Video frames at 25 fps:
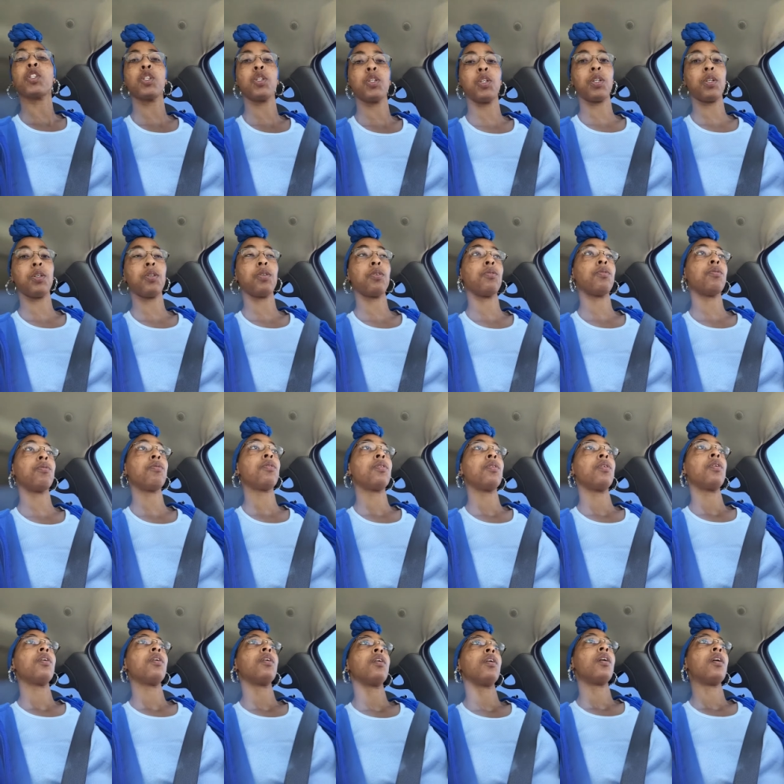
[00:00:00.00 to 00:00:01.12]
to do
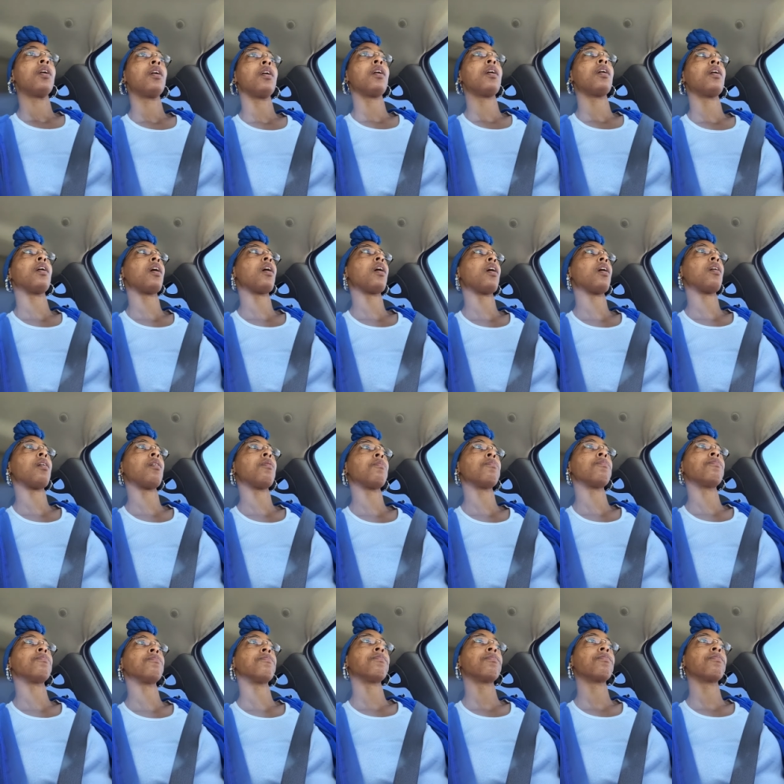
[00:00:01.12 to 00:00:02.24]

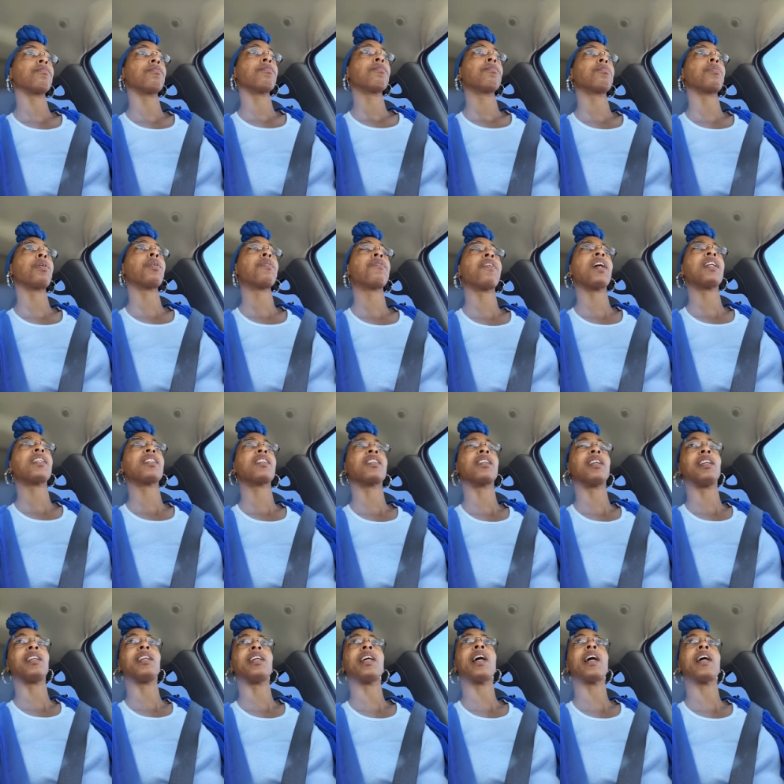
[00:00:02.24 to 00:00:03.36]
um,
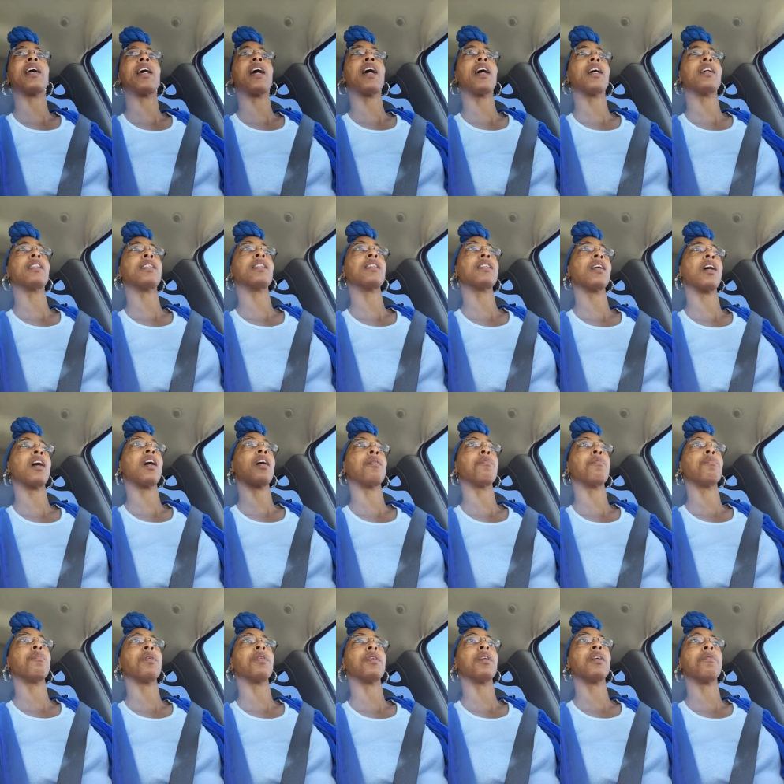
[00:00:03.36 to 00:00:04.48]
professionally, I guess,
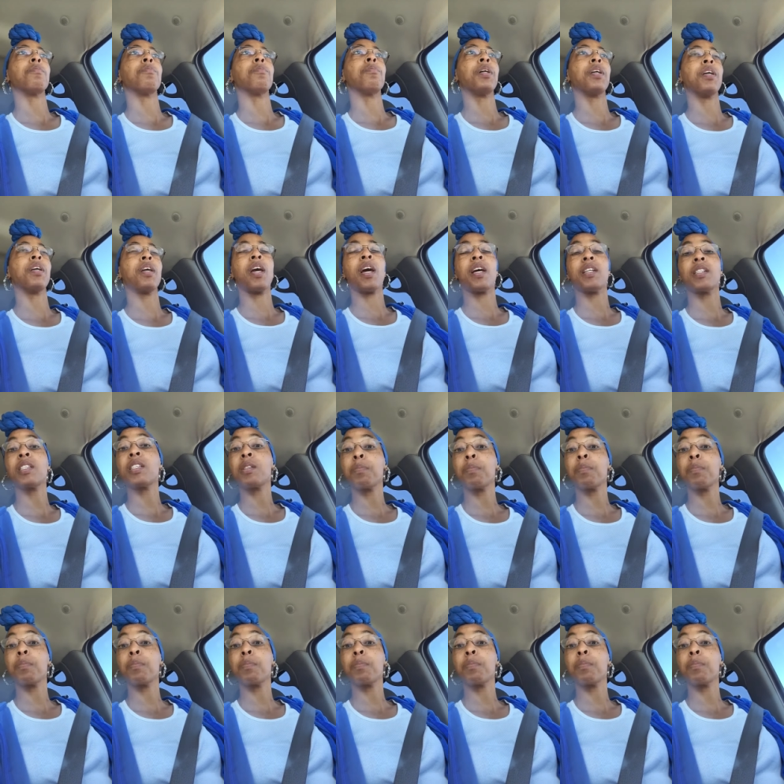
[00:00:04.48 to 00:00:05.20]
um, but yet